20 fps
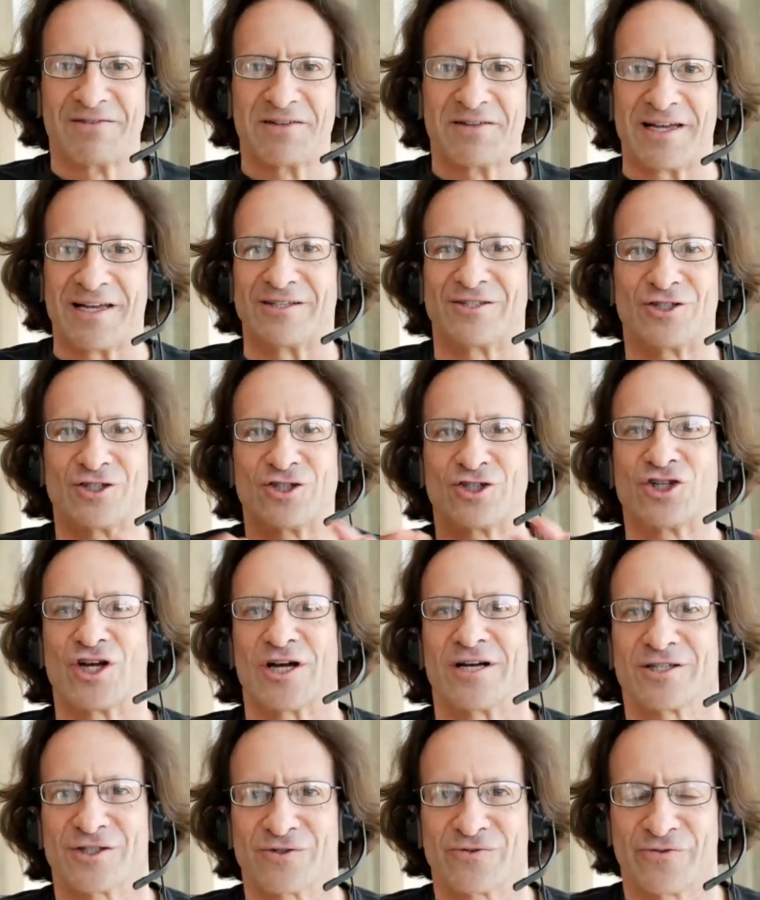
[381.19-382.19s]
It's
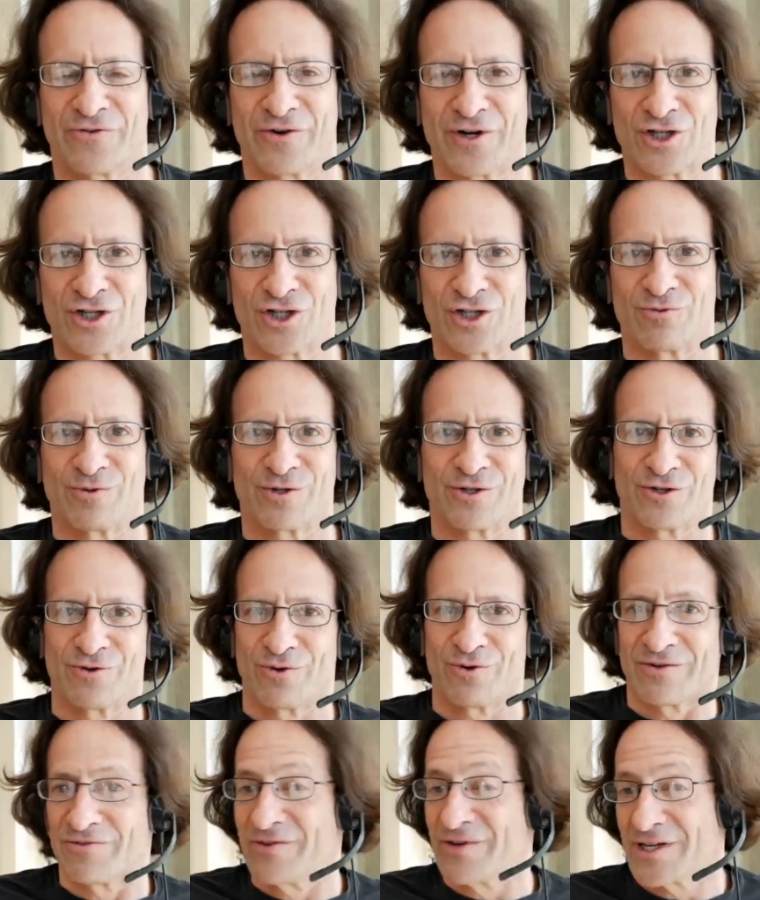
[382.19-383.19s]
just friction with your
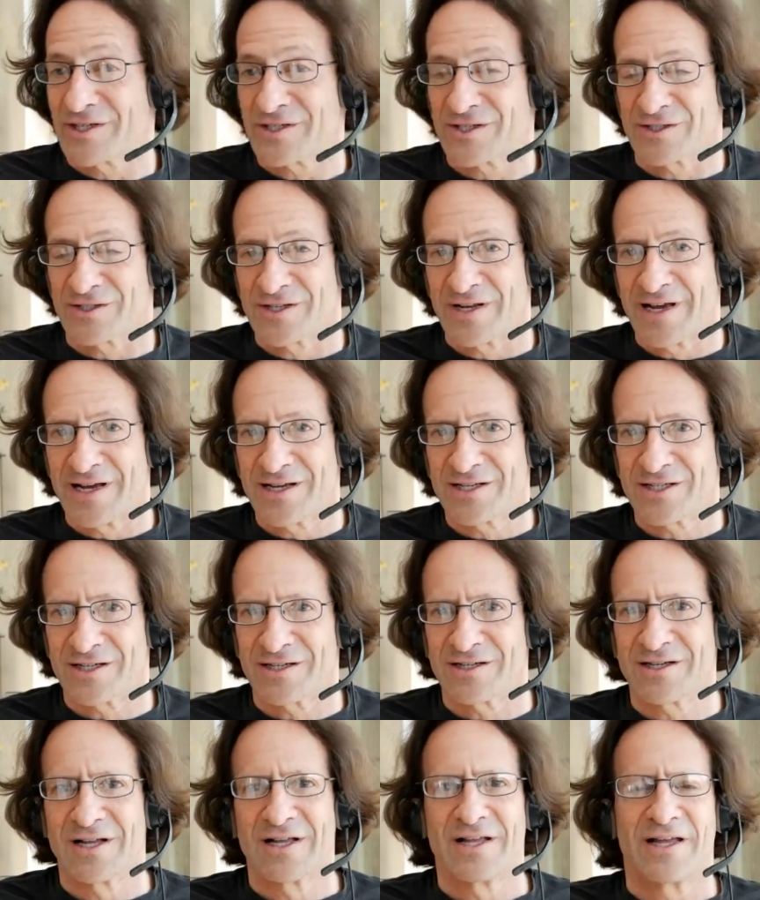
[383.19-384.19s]
investors later,